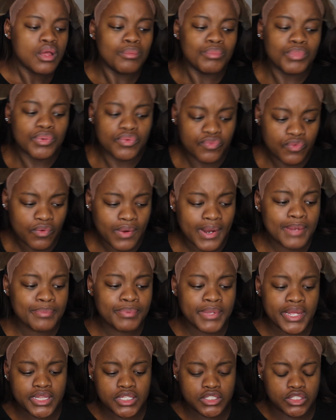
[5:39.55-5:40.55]
Before I
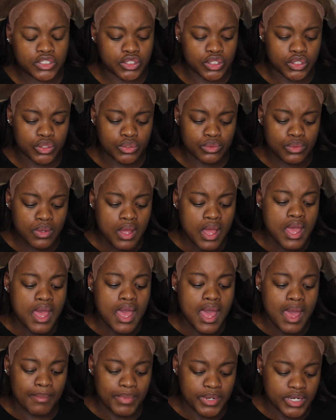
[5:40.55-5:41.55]
apply this glue,
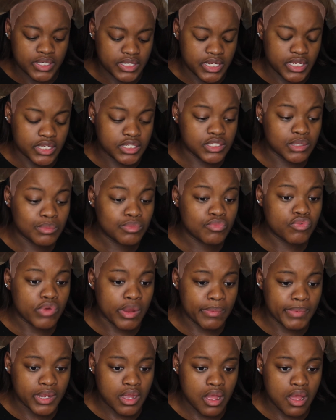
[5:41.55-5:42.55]
I'm gonna take some rubbing